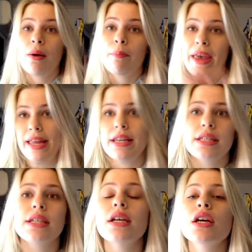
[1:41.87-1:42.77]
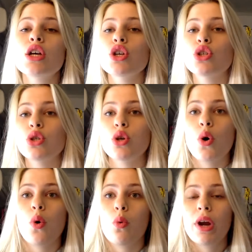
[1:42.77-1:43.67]
paint.
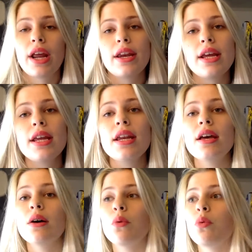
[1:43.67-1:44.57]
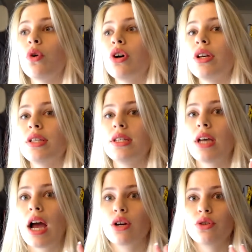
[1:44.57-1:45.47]
So what I did was
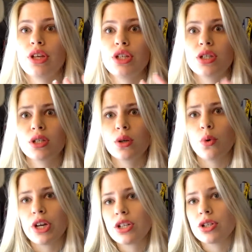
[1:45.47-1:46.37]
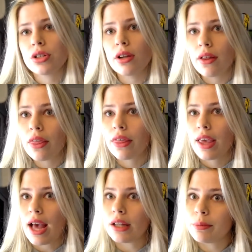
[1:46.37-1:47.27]
actually squished
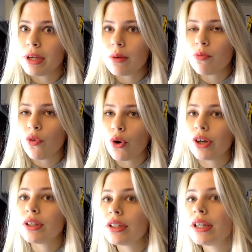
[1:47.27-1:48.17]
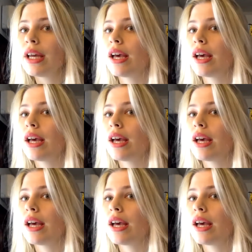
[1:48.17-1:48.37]
the aluminium foil,